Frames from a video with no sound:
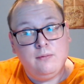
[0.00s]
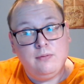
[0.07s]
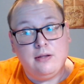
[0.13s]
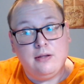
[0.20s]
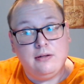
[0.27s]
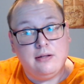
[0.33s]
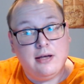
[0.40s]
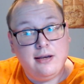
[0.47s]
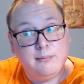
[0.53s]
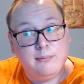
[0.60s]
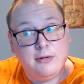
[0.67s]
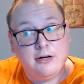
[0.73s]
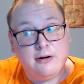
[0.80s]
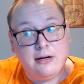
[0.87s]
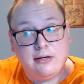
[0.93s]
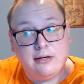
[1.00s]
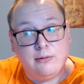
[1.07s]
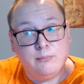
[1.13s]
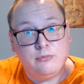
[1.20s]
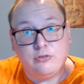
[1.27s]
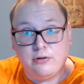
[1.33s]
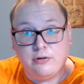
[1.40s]
the Nightmare on Elm
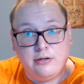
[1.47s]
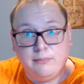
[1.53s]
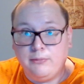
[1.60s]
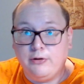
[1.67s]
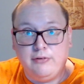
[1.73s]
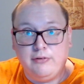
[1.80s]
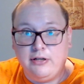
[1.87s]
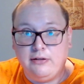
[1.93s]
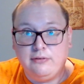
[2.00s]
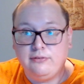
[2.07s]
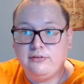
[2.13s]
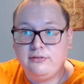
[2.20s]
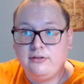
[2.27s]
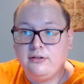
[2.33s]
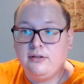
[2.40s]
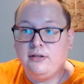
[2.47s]
Street movies.